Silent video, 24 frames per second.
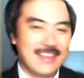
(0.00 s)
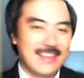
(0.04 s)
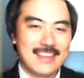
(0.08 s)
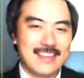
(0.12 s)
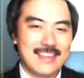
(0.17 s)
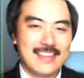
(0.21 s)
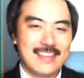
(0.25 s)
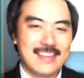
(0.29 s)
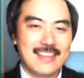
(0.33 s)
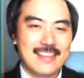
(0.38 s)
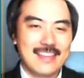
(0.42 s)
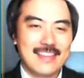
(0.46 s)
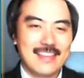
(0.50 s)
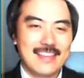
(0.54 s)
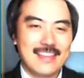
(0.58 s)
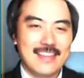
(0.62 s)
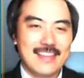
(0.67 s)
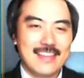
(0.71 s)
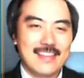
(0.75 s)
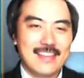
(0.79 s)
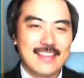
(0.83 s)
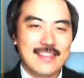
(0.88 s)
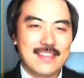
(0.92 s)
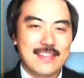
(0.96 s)

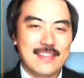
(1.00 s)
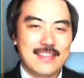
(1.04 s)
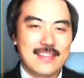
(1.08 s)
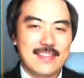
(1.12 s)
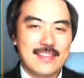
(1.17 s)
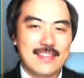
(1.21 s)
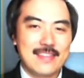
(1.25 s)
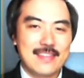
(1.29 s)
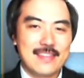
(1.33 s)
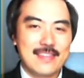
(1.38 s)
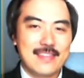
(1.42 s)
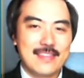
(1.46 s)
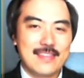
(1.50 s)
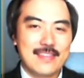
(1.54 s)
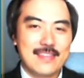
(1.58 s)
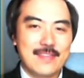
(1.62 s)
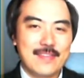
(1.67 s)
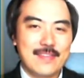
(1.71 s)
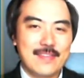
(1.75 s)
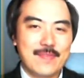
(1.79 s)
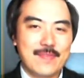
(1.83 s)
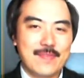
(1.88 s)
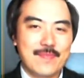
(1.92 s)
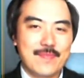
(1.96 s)

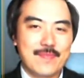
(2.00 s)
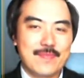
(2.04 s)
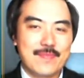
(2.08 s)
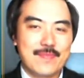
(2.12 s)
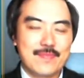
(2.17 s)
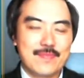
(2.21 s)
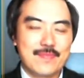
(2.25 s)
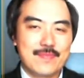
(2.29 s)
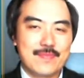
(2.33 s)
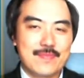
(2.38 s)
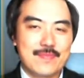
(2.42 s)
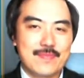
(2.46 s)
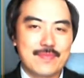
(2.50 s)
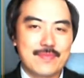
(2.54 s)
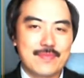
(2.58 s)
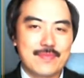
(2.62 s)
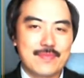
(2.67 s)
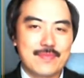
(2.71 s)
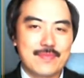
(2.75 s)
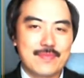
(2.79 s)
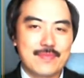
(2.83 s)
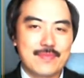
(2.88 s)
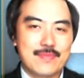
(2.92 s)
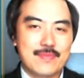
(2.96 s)

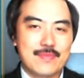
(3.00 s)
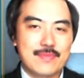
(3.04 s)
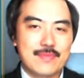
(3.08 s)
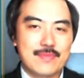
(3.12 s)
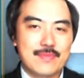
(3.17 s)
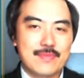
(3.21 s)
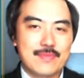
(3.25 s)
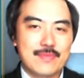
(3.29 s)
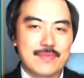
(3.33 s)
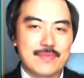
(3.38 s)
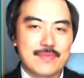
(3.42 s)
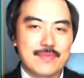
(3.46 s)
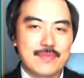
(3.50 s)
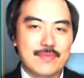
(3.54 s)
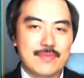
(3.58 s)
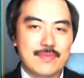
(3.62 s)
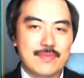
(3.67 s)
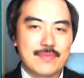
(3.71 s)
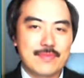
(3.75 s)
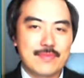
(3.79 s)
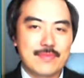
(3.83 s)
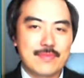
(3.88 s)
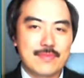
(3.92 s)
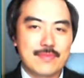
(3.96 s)

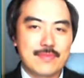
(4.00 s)
No words are spoken by the person on screen.